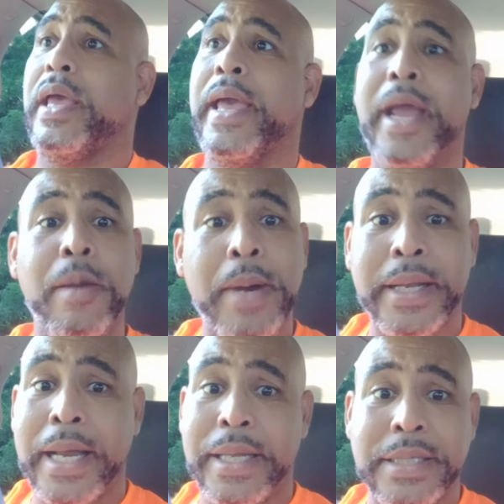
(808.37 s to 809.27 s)
Everybody
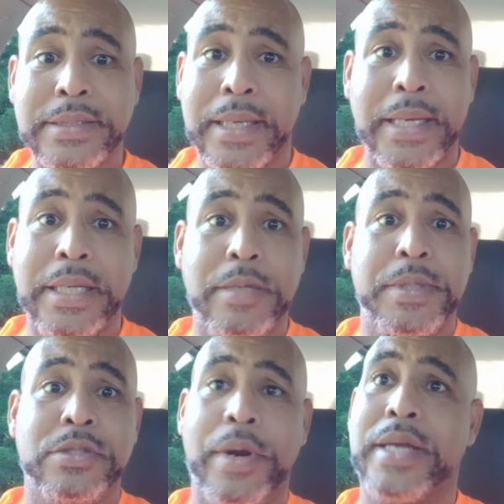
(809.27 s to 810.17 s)
got an itch that they need to
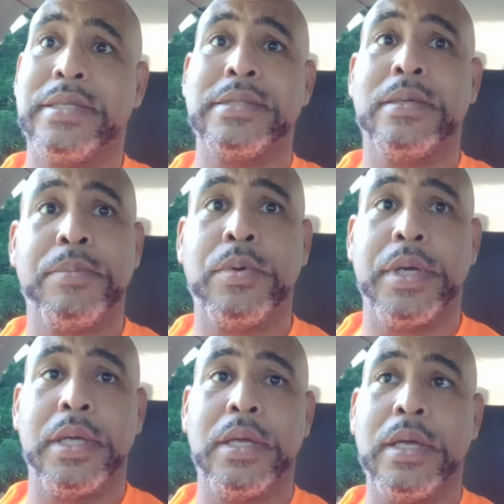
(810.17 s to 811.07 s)
be scratched at some
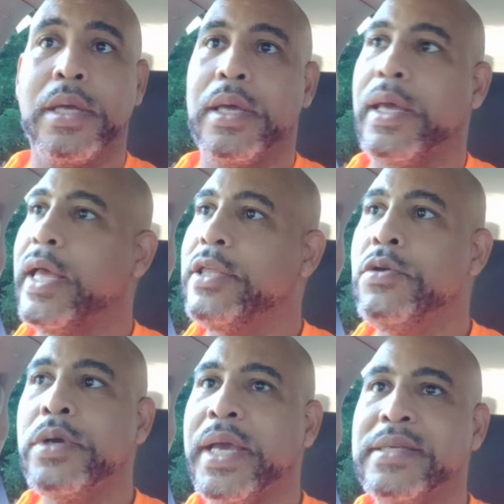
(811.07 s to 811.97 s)
point. And
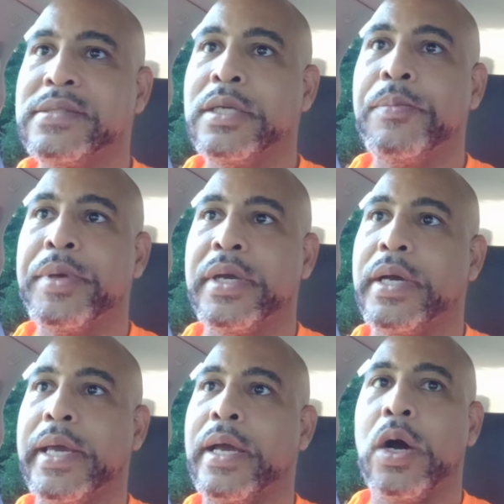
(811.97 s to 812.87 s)
you can't sit up
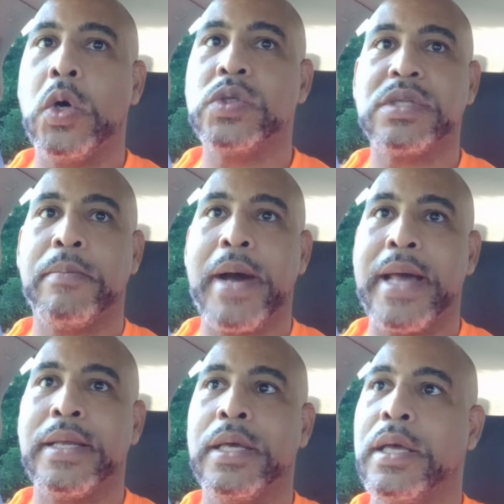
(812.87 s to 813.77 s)
here and hold
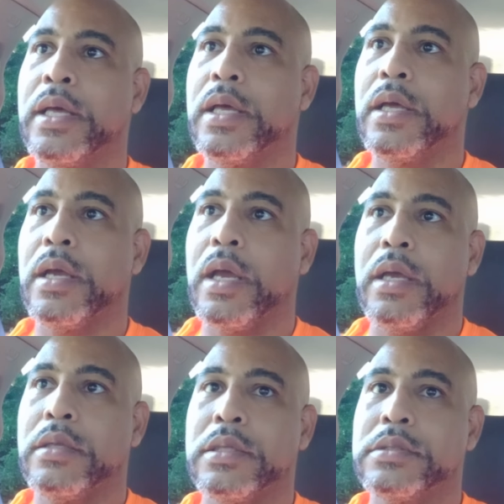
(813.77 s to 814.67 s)
somebody
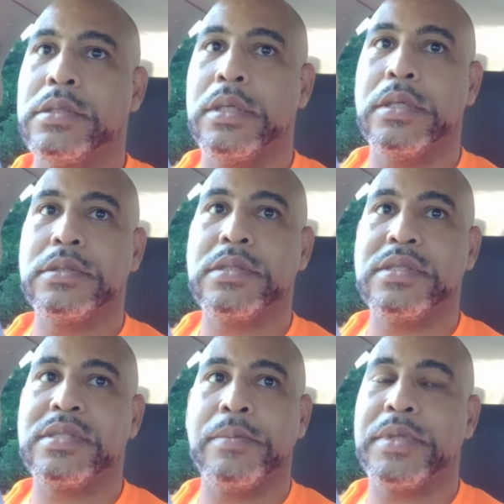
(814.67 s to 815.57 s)
to
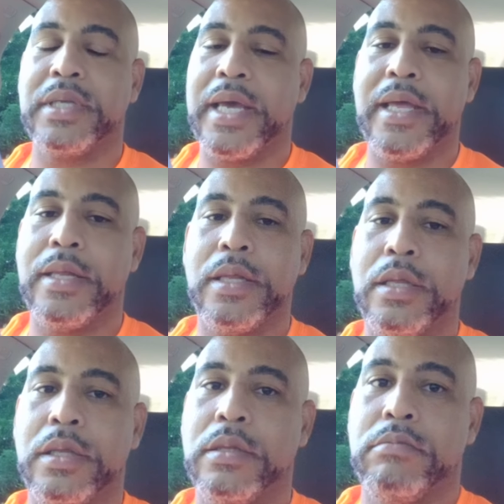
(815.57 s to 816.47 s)
something that
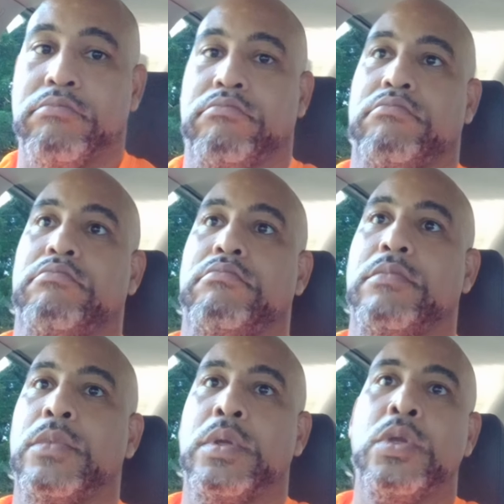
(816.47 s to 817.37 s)

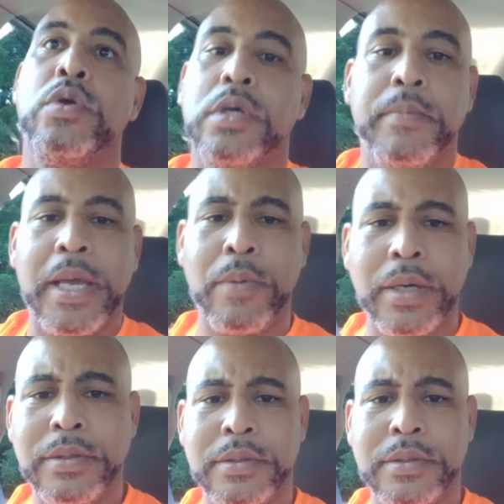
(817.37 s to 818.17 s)
you couldn't make work.